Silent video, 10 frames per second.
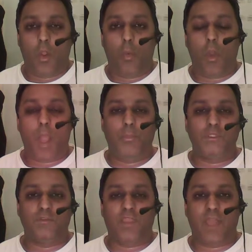What
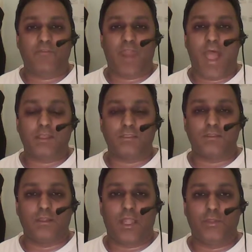happens if they have an
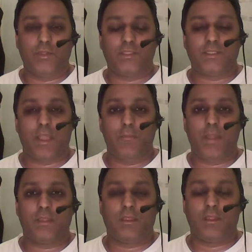accident and you need to get
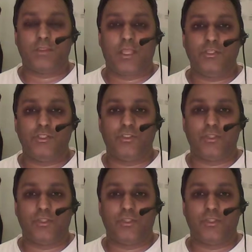medical attention